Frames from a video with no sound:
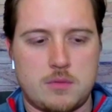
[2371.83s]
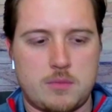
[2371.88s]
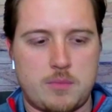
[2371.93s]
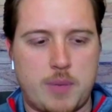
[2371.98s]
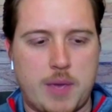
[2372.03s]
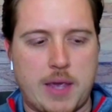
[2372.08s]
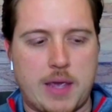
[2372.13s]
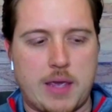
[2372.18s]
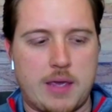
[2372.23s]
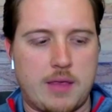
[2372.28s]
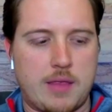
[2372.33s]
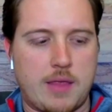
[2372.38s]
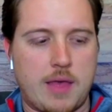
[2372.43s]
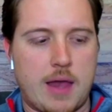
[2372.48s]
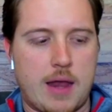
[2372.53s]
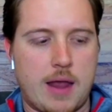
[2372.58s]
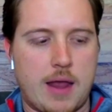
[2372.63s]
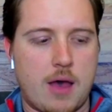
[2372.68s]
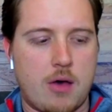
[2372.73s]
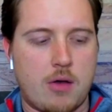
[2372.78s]
pecking
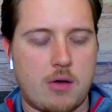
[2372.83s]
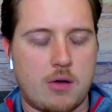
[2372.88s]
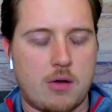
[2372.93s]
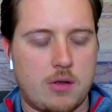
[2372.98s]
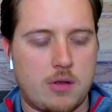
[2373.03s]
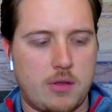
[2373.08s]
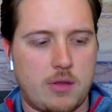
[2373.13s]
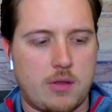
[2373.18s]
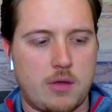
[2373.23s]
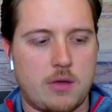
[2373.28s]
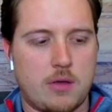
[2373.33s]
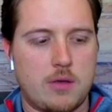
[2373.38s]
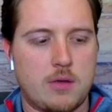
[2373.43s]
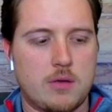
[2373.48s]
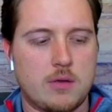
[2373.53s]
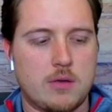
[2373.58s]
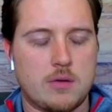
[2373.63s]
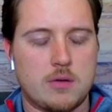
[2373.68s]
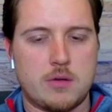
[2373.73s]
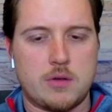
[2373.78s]
that out on
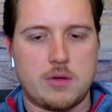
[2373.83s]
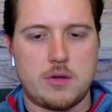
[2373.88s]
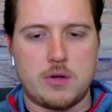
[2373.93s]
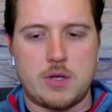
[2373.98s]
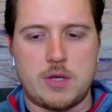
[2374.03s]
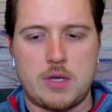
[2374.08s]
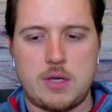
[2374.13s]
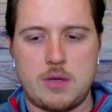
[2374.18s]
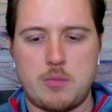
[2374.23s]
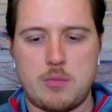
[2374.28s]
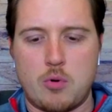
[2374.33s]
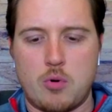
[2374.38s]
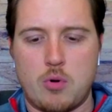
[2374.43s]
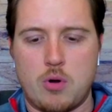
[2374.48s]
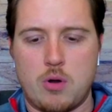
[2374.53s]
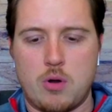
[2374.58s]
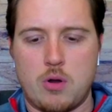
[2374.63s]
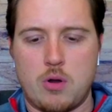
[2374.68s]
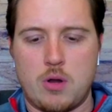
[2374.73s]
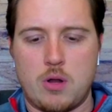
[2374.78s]
your
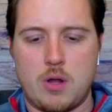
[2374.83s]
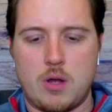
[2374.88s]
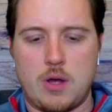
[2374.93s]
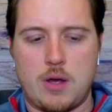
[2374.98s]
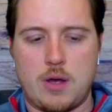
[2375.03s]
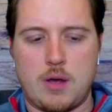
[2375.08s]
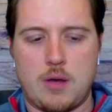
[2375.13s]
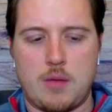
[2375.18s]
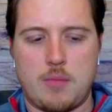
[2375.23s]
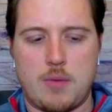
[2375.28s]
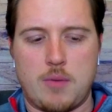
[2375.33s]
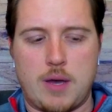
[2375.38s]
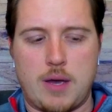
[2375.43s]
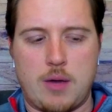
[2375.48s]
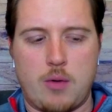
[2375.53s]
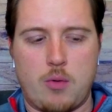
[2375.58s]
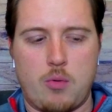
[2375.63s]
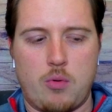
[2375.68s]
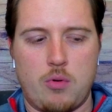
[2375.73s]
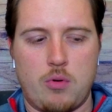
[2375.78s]
keyboard.
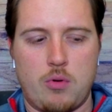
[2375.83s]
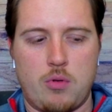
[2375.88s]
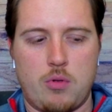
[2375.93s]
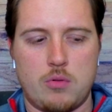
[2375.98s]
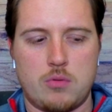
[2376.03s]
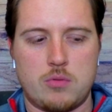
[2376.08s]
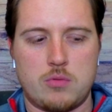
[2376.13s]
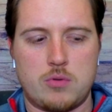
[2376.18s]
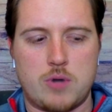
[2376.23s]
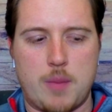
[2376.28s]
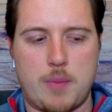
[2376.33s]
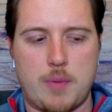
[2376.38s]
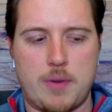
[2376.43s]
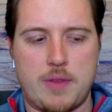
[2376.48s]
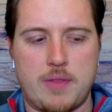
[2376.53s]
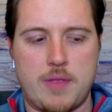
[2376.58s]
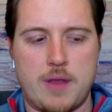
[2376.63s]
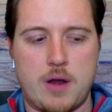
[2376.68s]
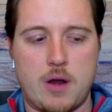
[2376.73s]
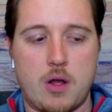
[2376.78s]
I will drop it
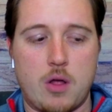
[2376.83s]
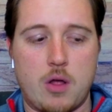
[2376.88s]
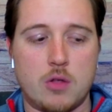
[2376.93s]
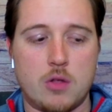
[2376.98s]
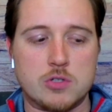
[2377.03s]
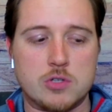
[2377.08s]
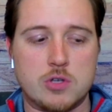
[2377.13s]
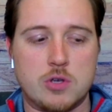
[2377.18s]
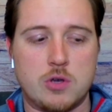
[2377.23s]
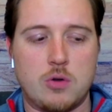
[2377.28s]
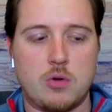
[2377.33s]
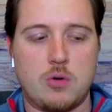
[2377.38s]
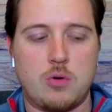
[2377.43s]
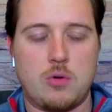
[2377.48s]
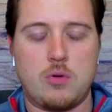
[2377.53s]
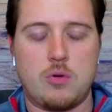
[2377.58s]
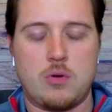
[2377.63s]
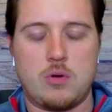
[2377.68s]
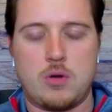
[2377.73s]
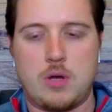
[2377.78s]
in there. And
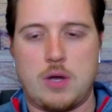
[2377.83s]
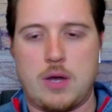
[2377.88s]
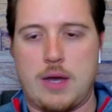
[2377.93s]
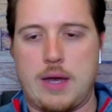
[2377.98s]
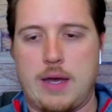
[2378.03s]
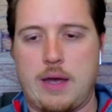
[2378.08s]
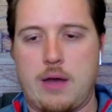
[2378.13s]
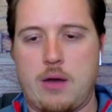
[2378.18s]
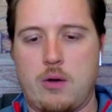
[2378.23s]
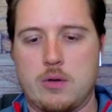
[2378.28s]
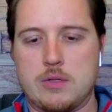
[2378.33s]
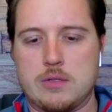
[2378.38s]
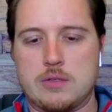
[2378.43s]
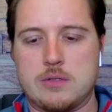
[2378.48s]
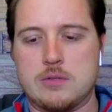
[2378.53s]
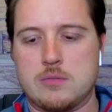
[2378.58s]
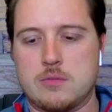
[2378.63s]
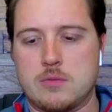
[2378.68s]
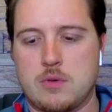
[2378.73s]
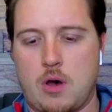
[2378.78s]
also, I
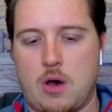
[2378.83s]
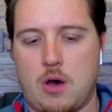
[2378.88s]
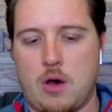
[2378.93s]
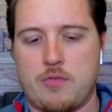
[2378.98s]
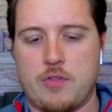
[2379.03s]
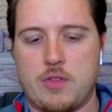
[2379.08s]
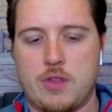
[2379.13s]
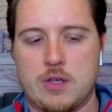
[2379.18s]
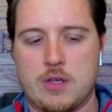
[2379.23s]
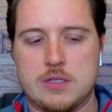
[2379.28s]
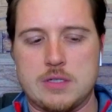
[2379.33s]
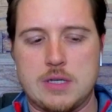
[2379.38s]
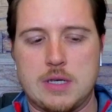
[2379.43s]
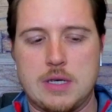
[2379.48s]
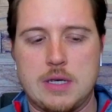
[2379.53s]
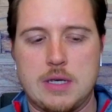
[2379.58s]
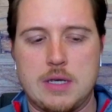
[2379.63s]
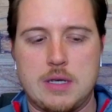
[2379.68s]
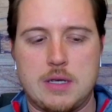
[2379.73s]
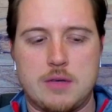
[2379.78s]
always offer this,
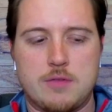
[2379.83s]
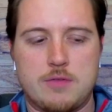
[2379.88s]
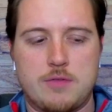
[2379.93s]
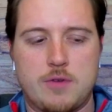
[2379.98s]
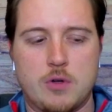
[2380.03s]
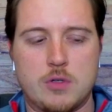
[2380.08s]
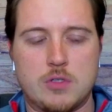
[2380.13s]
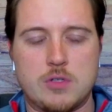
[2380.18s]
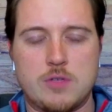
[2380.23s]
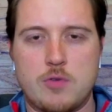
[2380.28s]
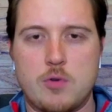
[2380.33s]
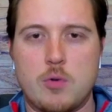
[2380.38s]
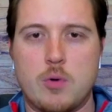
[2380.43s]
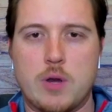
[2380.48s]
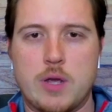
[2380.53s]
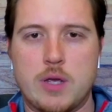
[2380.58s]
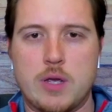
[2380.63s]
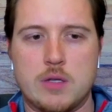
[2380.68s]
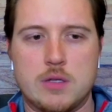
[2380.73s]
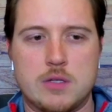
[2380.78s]
folks, if you
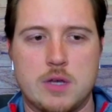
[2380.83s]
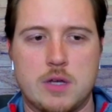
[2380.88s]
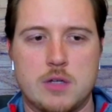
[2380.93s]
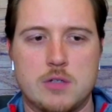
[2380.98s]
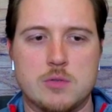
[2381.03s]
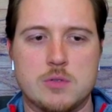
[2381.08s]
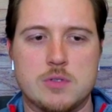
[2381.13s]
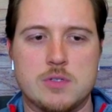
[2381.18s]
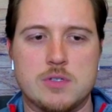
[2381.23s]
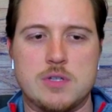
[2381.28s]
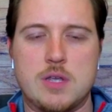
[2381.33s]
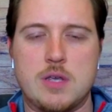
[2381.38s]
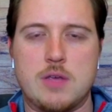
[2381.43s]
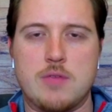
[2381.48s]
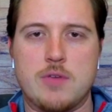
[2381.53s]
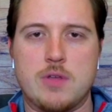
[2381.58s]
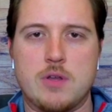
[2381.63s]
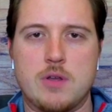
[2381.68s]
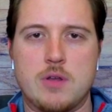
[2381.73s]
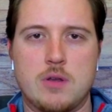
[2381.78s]
want to get in touch with
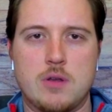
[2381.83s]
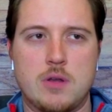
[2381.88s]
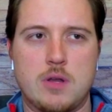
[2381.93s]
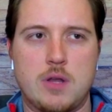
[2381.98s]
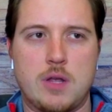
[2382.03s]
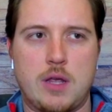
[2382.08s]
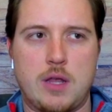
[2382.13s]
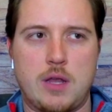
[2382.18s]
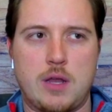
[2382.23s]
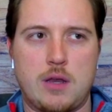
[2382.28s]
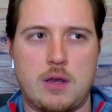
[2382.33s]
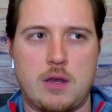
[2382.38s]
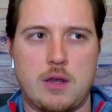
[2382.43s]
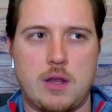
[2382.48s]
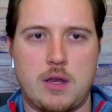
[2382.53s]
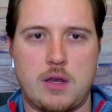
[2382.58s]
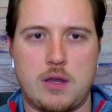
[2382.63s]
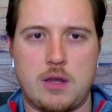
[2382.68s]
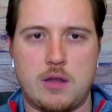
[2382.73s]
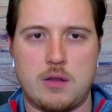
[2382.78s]
Stephen and
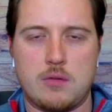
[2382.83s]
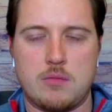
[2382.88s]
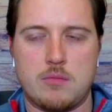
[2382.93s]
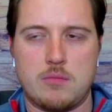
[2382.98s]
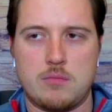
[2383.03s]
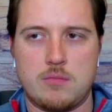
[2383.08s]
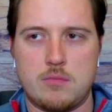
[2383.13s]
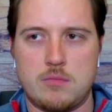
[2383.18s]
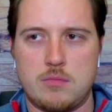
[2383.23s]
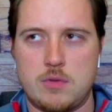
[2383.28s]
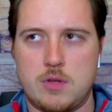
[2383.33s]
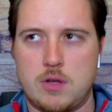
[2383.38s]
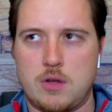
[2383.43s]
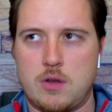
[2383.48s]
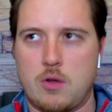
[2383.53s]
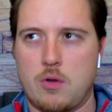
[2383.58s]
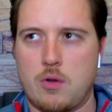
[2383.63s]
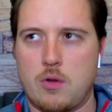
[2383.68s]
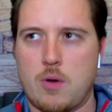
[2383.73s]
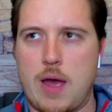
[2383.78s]
you you
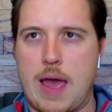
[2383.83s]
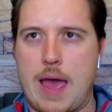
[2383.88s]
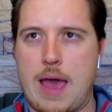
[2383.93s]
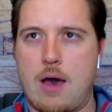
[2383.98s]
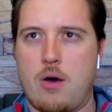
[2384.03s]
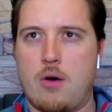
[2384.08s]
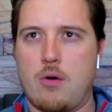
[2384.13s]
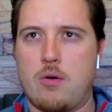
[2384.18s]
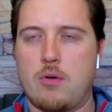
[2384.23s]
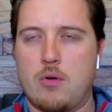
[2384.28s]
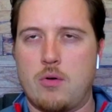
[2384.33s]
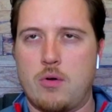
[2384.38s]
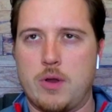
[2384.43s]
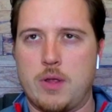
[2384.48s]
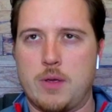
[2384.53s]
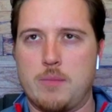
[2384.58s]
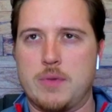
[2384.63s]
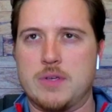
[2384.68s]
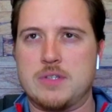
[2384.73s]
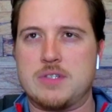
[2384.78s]
don't know how,
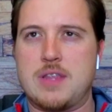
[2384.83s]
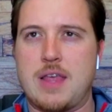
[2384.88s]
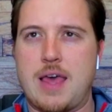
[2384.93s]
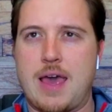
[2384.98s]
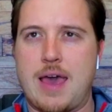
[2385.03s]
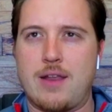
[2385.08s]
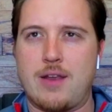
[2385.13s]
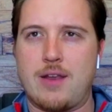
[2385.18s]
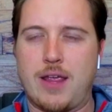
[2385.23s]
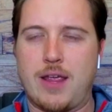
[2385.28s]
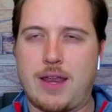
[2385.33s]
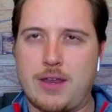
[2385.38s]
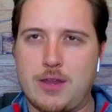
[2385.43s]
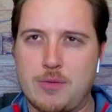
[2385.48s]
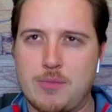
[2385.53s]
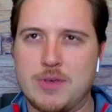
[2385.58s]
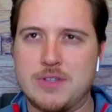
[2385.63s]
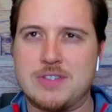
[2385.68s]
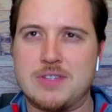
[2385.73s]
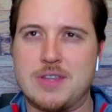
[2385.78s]
or you missed that and
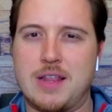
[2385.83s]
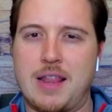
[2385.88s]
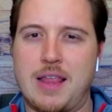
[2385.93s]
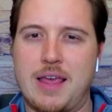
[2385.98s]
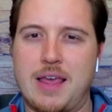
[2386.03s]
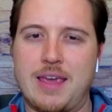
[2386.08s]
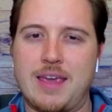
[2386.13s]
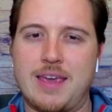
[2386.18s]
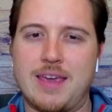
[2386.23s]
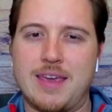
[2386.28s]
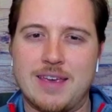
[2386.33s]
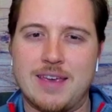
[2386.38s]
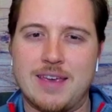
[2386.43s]
you missed the link,